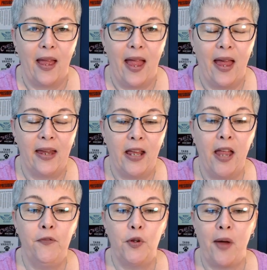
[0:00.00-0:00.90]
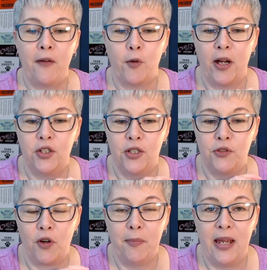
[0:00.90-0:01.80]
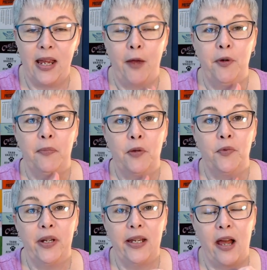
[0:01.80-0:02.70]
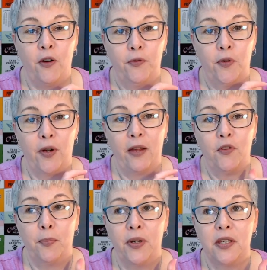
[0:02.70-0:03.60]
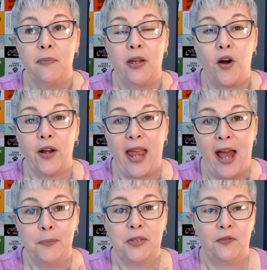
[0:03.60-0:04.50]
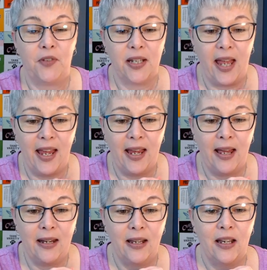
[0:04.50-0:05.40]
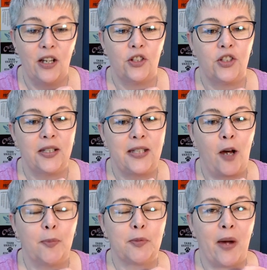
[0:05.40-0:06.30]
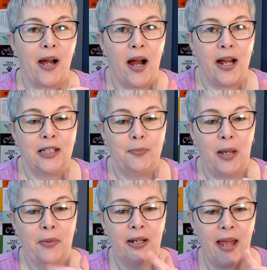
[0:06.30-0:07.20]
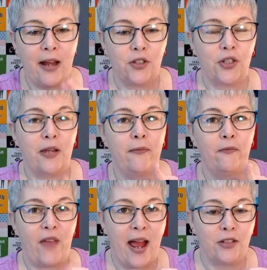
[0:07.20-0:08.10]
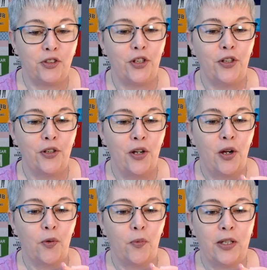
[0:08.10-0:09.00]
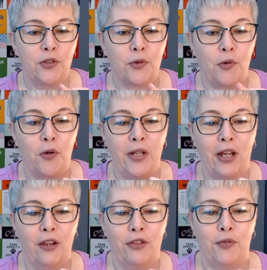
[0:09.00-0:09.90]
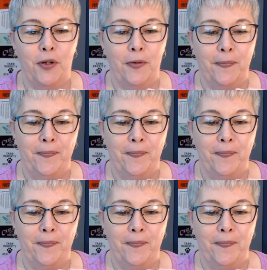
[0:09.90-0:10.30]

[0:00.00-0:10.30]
And if you have questions for me, it would be really helpful if you put them in all caps if you can. Just helps my eyes be able to catch them faster when scrolling through.